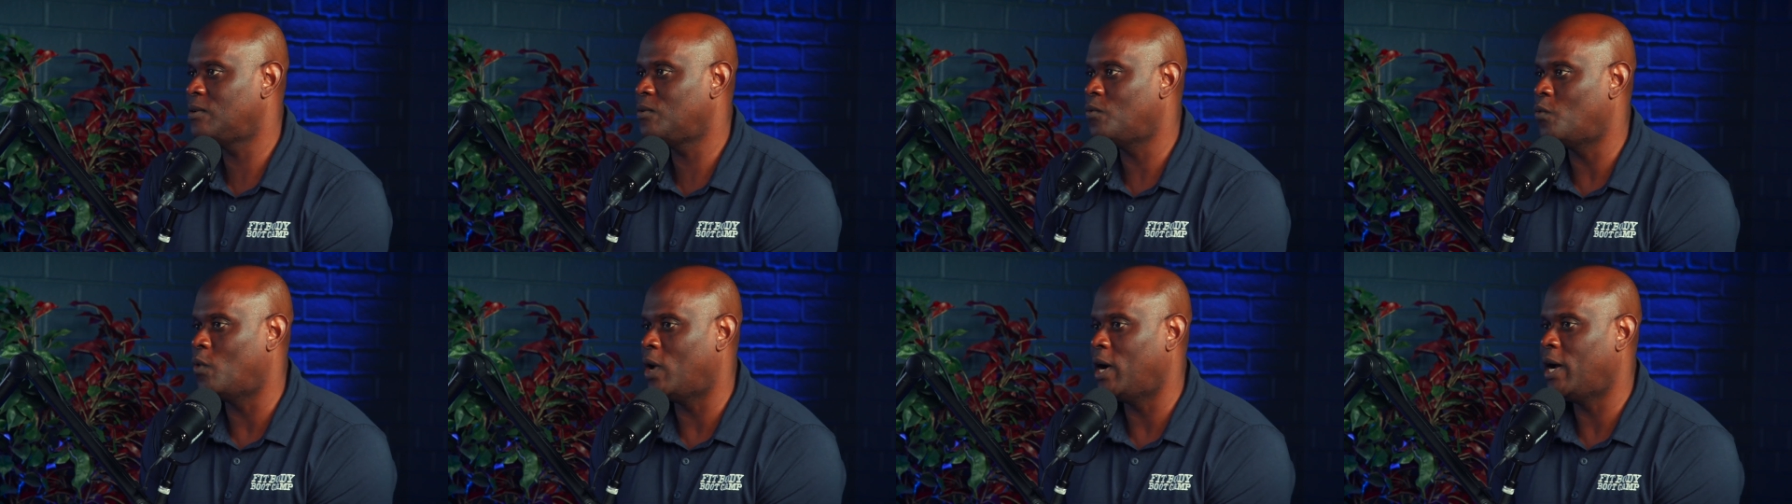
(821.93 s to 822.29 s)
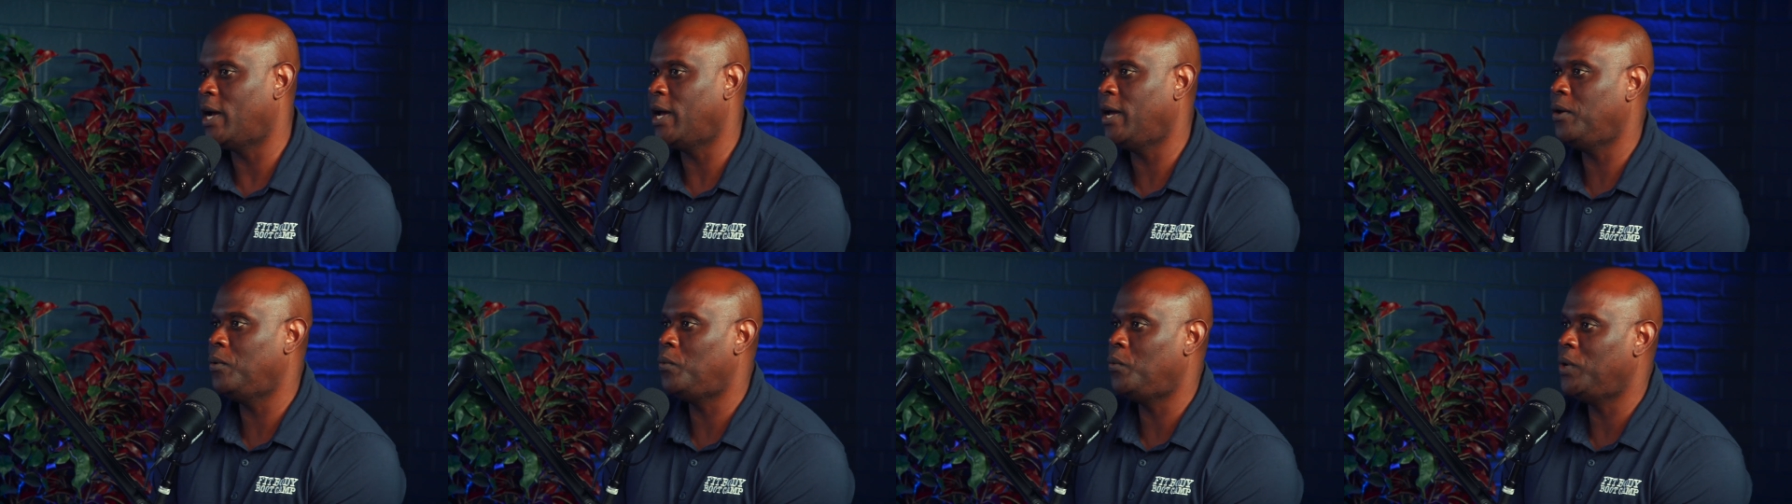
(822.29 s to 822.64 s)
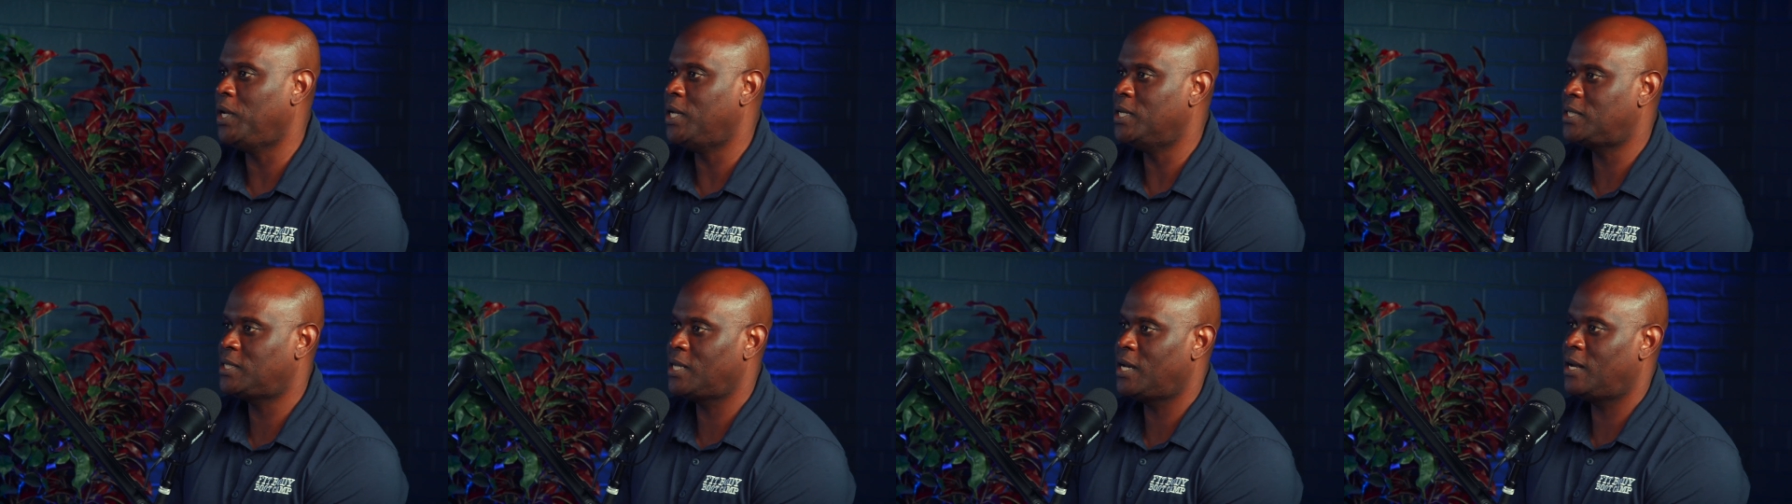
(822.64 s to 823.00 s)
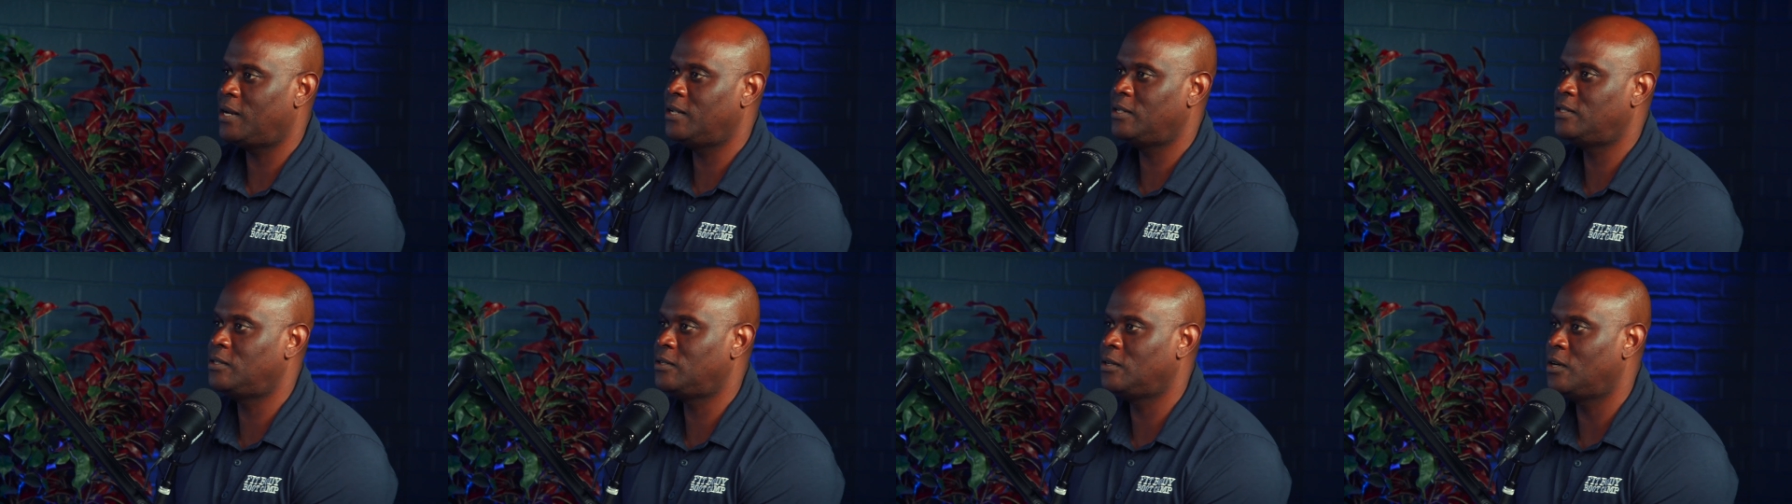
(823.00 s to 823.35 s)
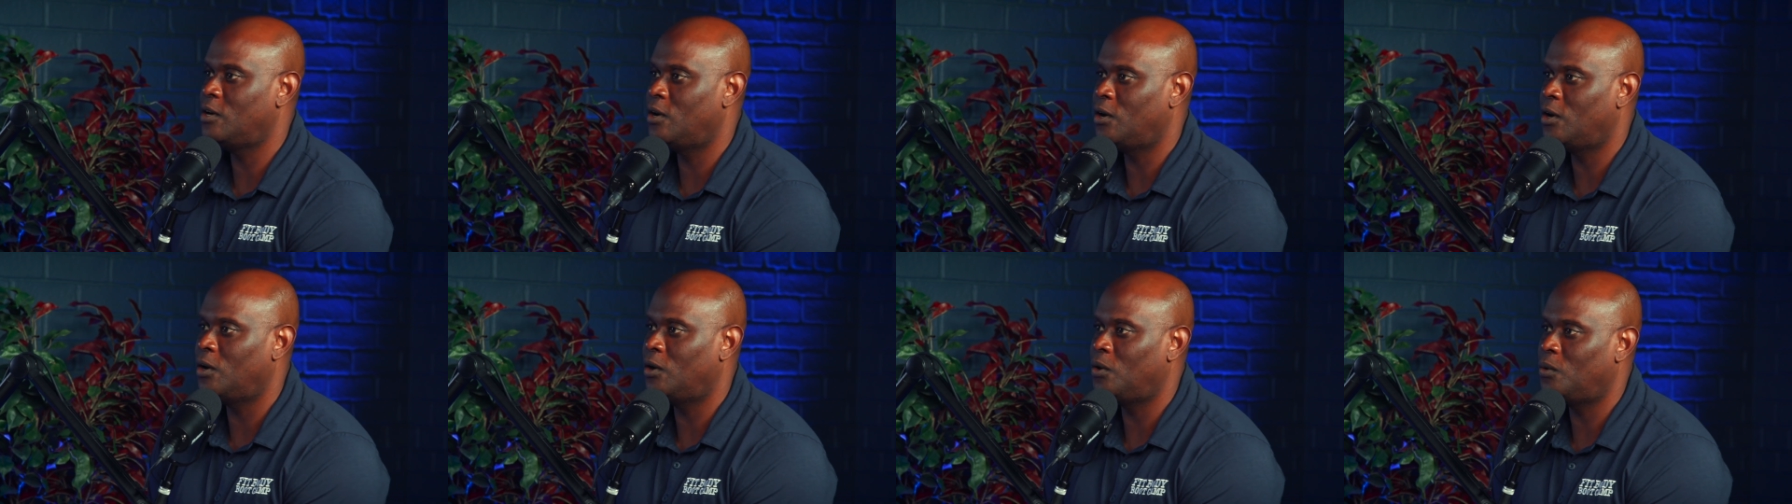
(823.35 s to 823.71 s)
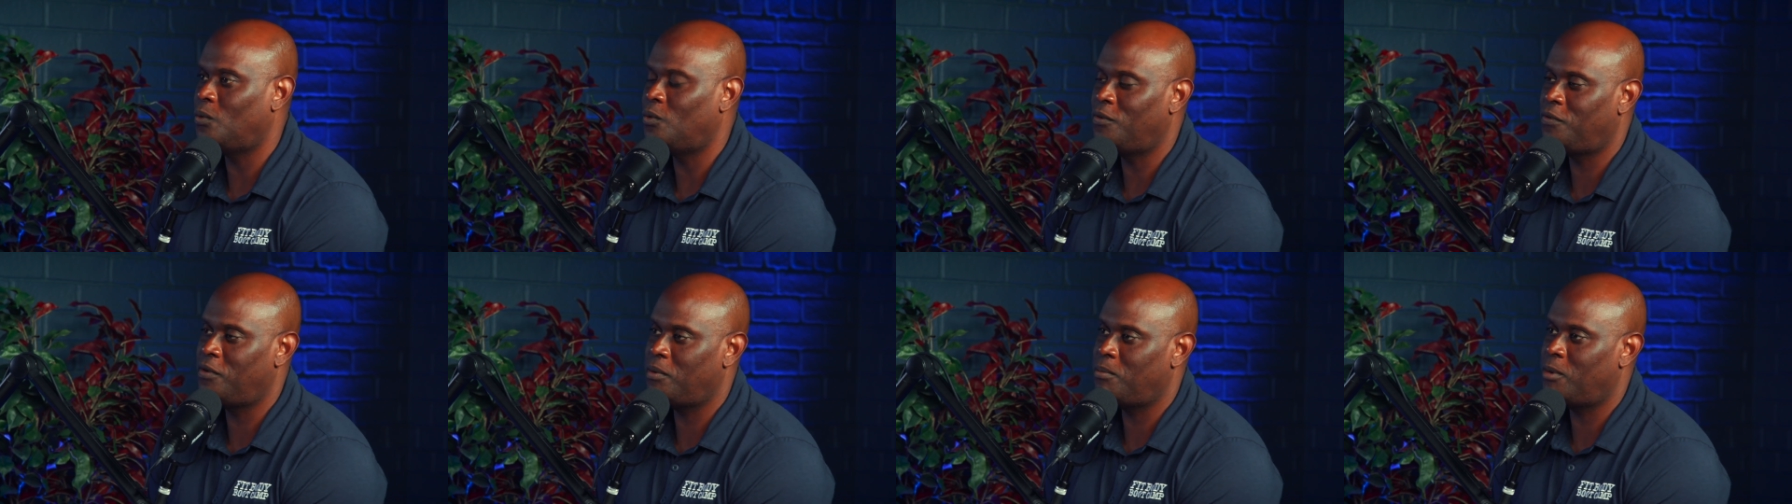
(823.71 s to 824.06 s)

why we decided to go with